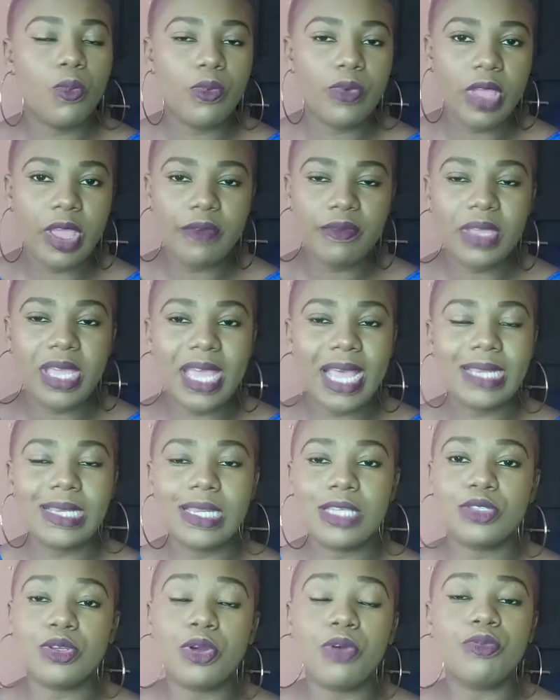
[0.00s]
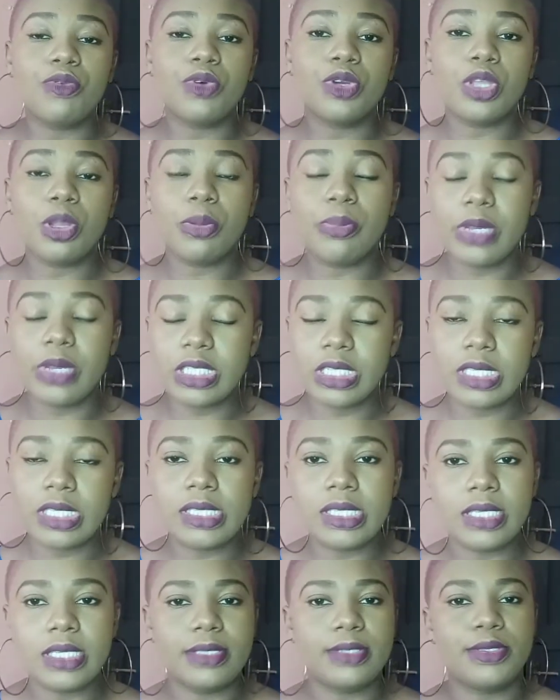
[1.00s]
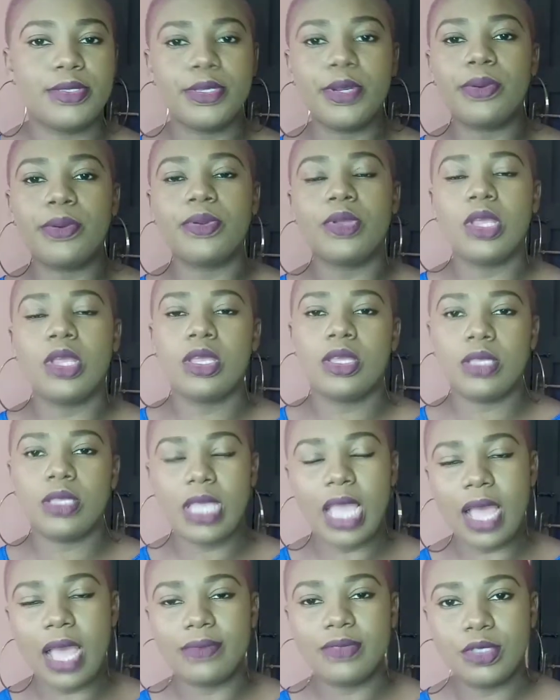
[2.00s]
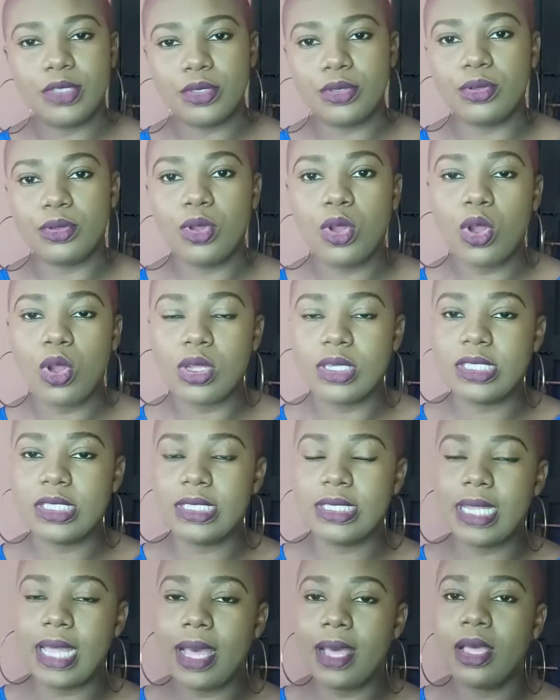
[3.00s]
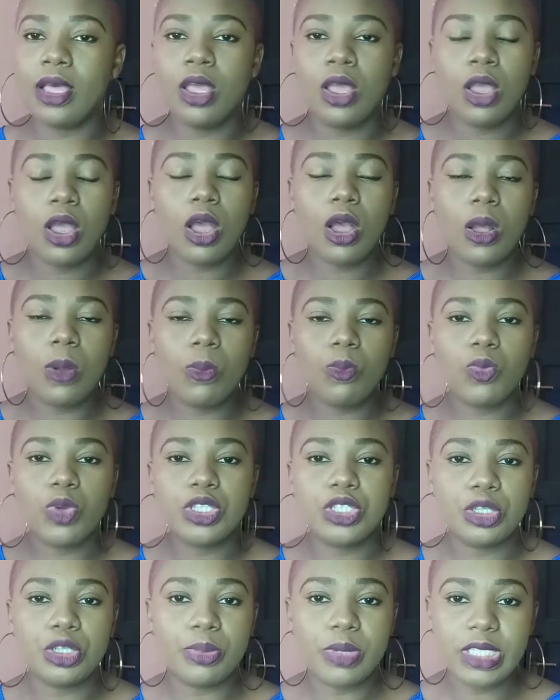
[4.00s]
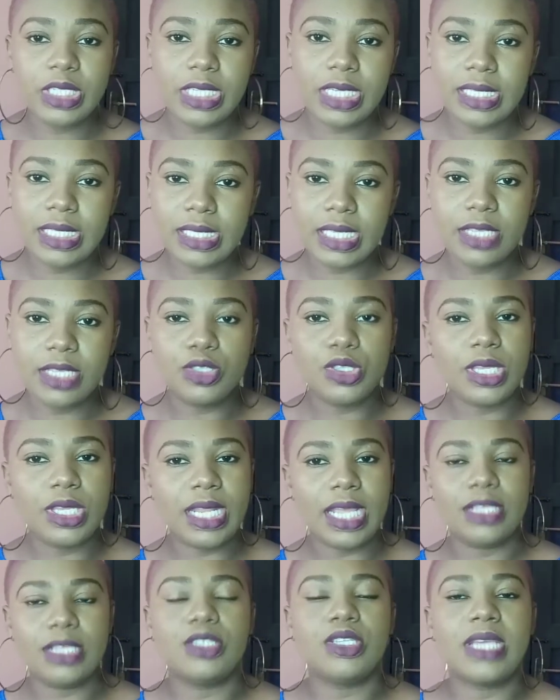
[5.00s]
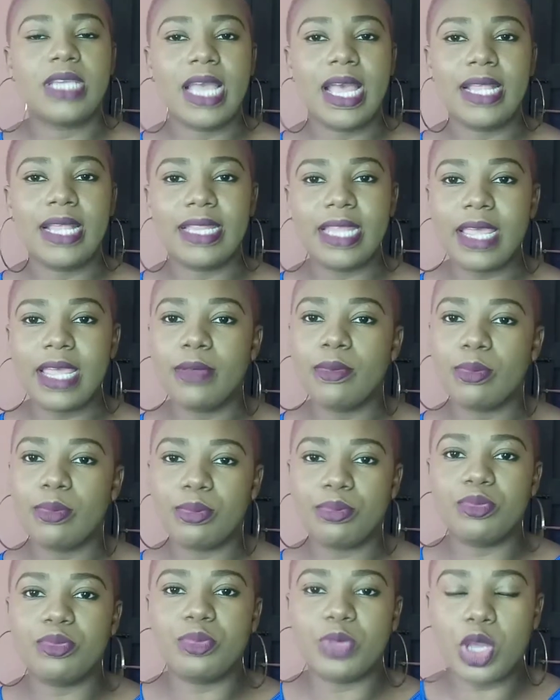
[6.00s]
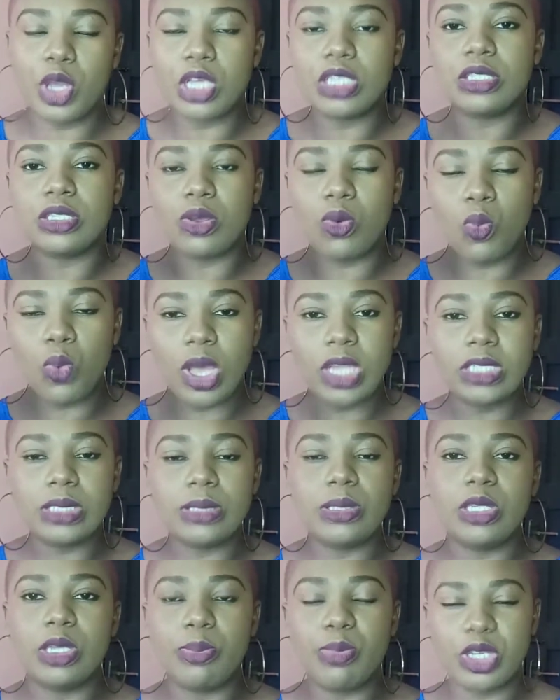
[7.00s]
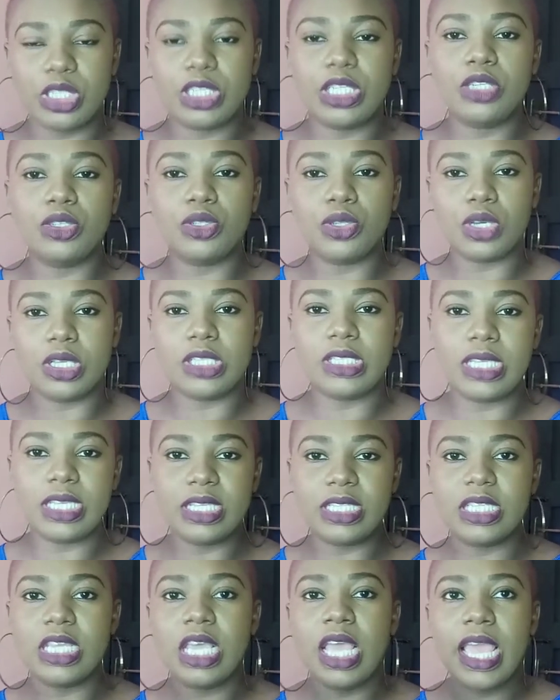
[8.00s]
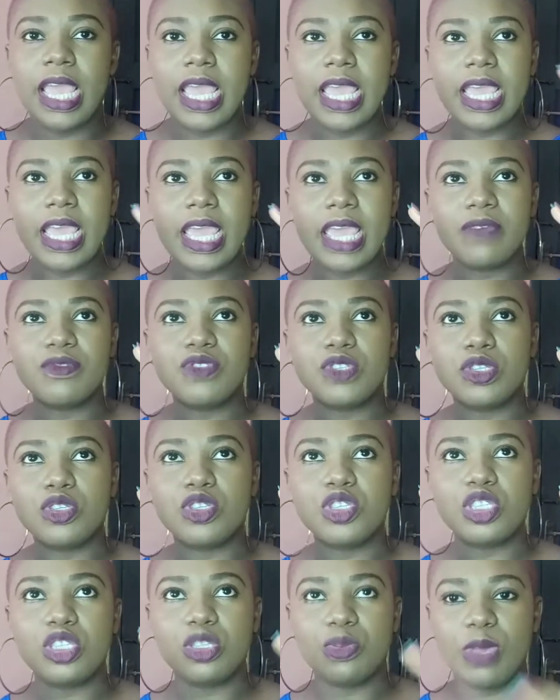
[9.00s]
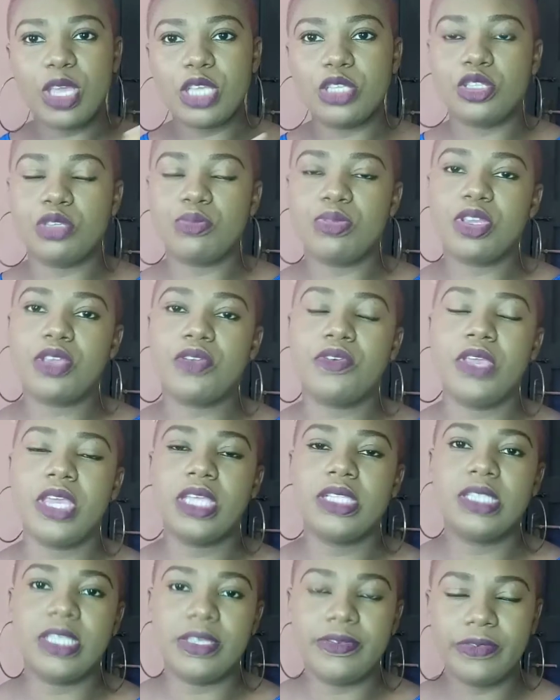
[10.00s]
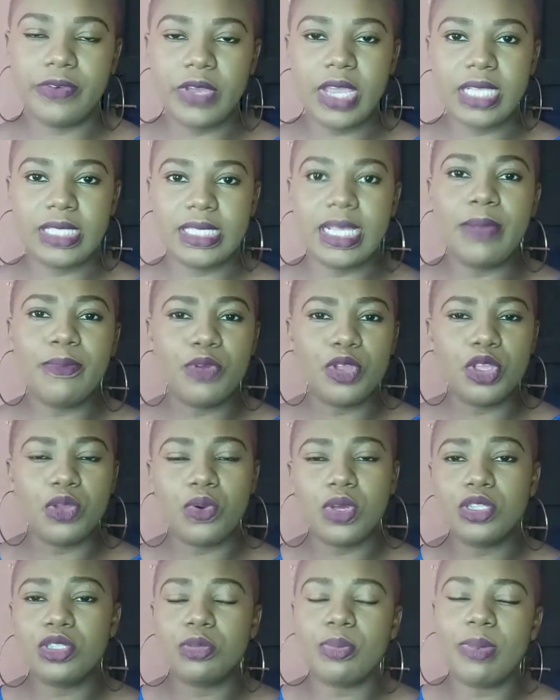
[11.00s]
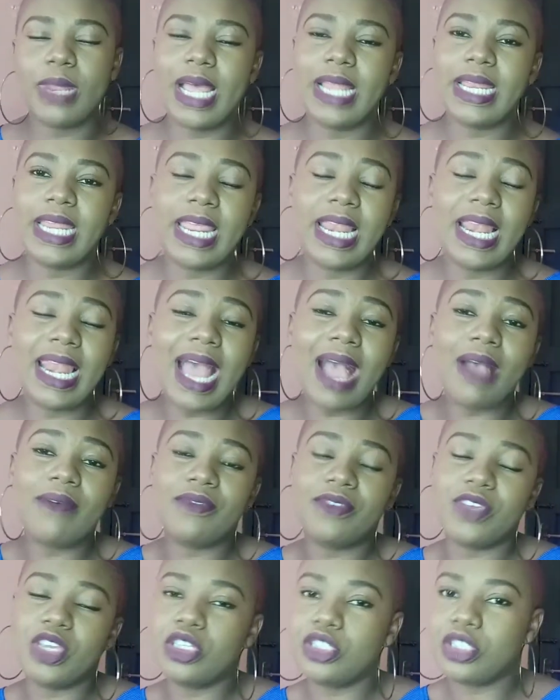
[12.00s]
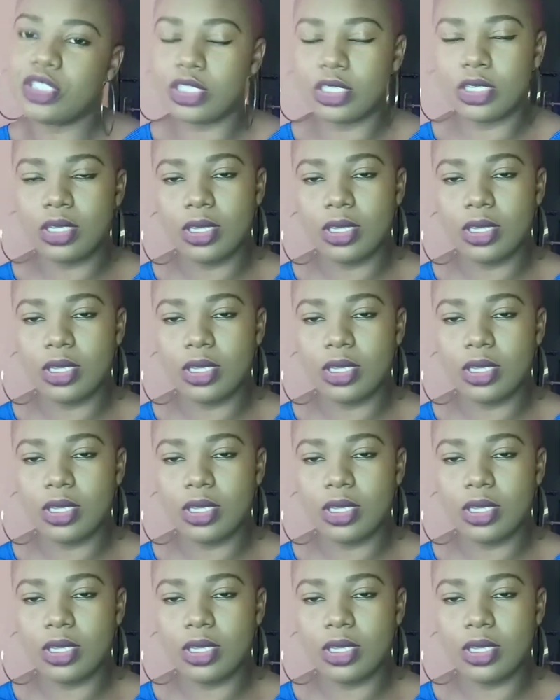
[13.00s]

regardless of what your budget is. So you have to consider what your budget is, so that you can then, because what the budget does is it gives you space to be creative. For example, you want to plan a lavish